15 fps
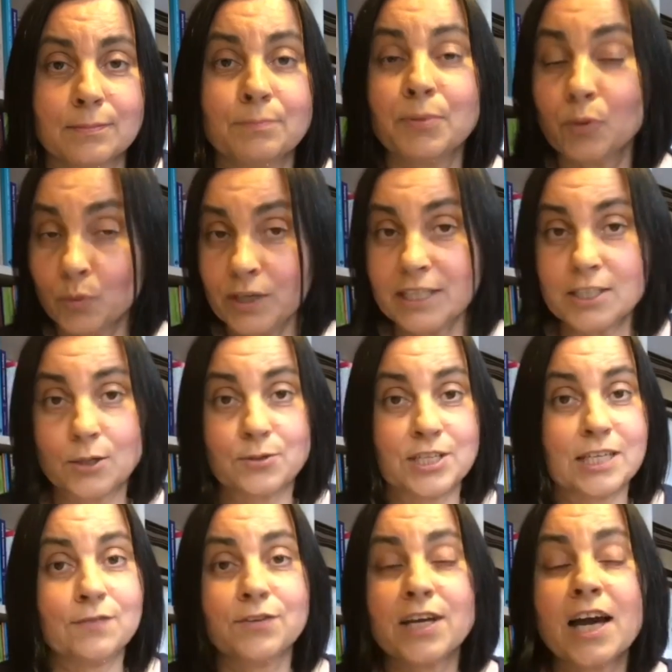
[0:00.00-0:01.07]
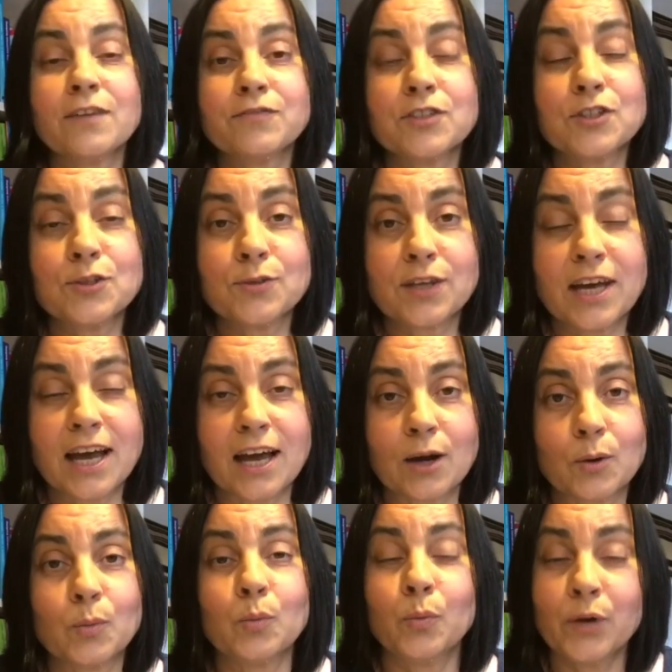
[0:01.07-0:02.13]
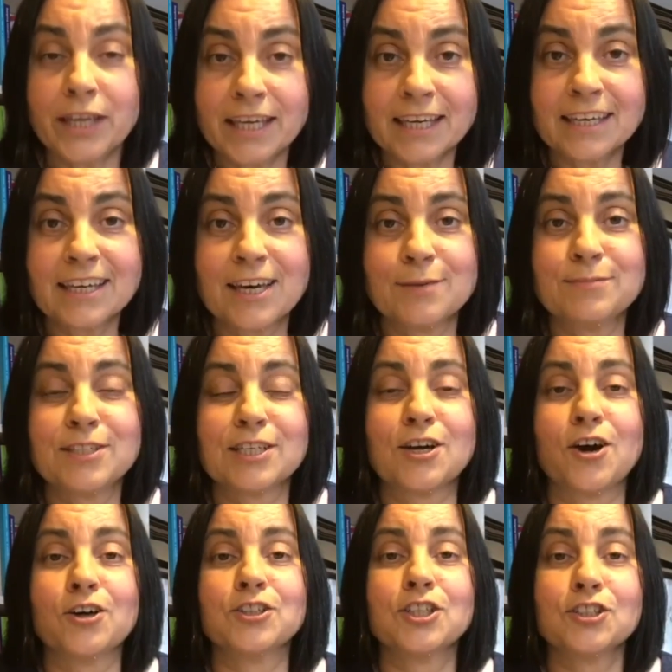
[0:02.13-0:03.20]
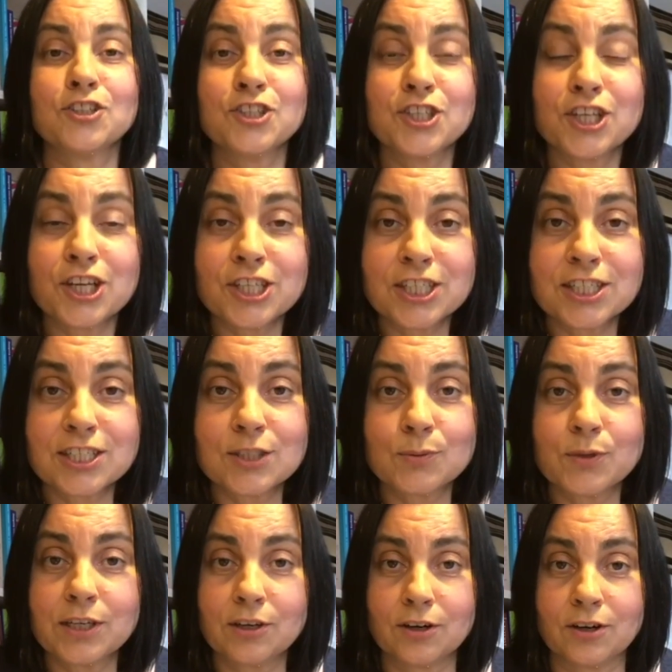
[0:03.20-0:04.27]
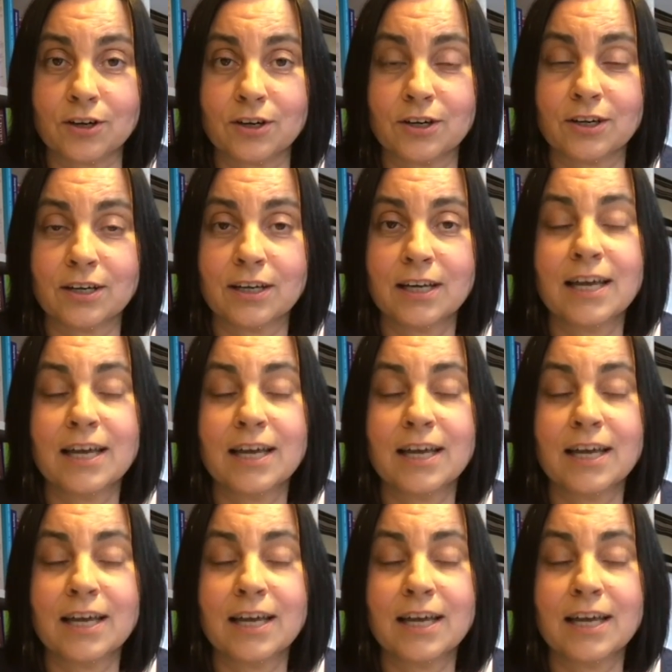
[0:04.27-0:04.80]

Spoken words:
But we don't even have to do that. We can come to God just as we are.